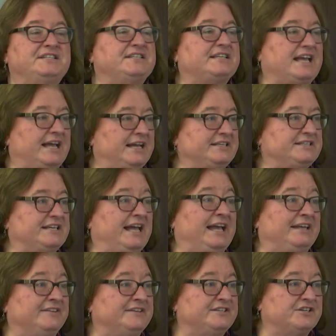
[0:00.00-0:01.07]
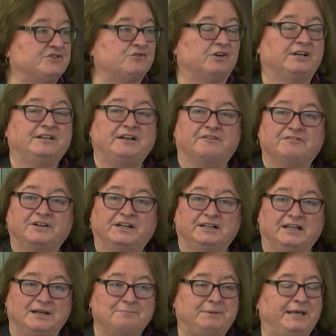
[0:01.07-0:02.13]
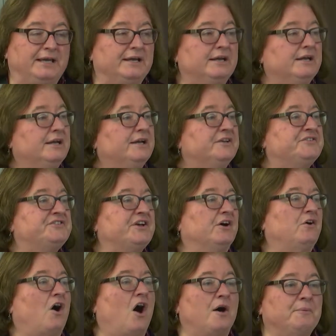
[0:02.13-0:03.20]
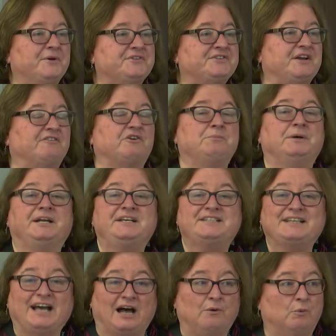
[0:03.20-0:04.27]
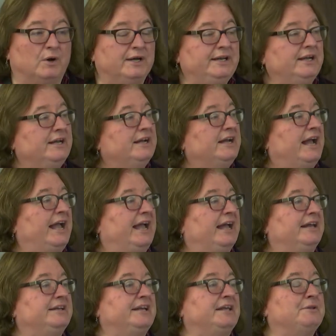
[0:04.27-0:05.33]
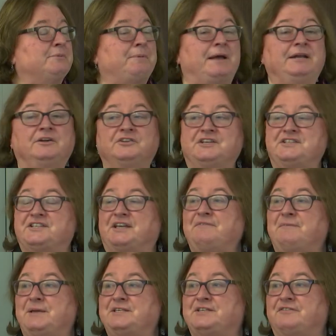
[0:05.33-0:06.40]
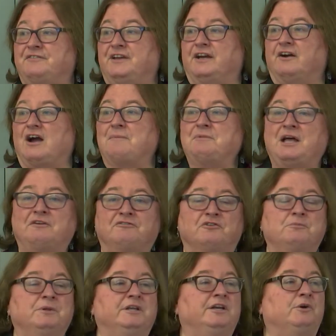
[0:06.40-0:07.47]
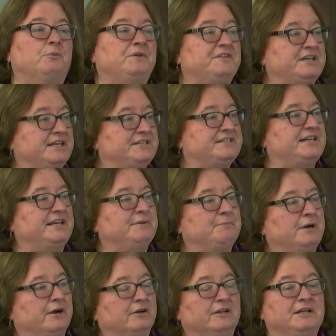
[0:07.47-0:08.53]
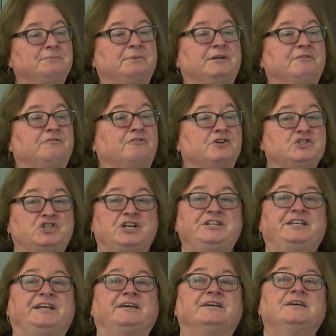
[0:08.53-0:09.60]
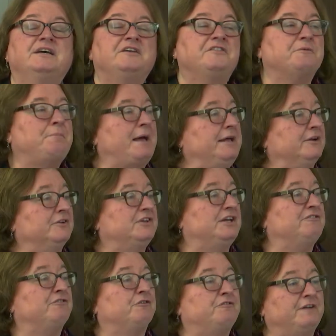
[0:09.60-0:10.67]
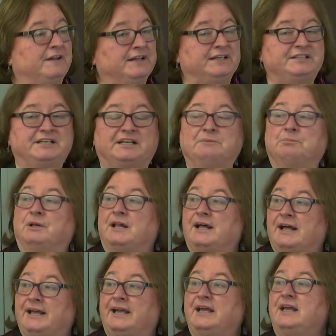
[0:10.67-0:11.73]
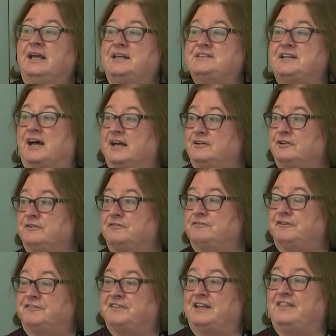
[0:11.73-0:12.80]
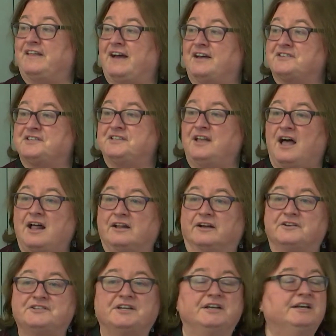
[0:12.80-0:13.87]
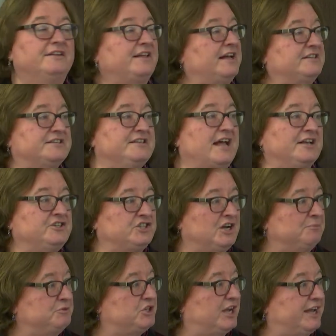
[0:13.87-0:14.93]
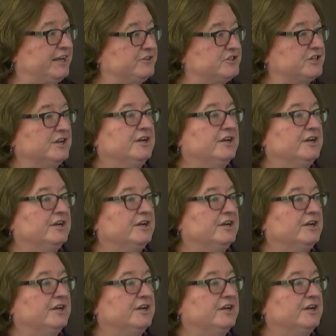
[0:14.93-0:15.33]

states and the District of Columbia, so almost everybody's got one, and the penalties can be severe. I'm not familiar with DC and Maryland, but in Virginia, the penalty for failing to comply is $150,000. That's not chump change.